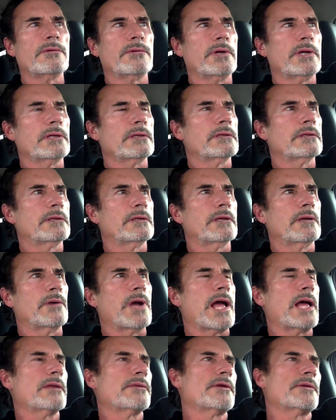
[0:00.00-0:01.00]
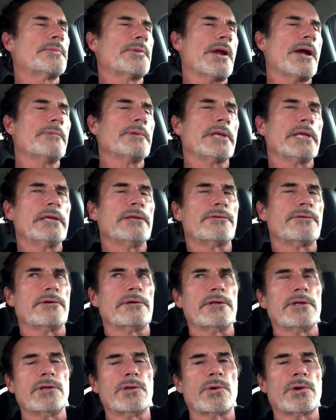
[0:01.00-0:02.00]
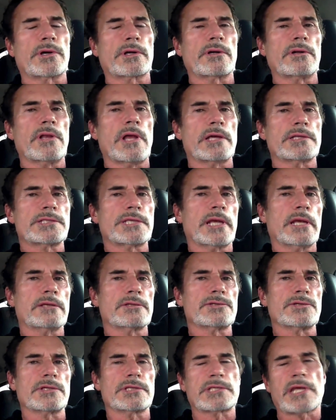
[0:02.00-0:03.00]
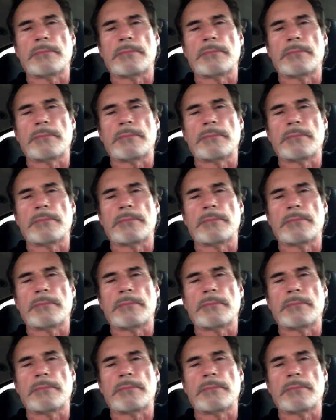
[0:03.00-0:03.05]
Well, well, they're probably either in New York or Los Angeles.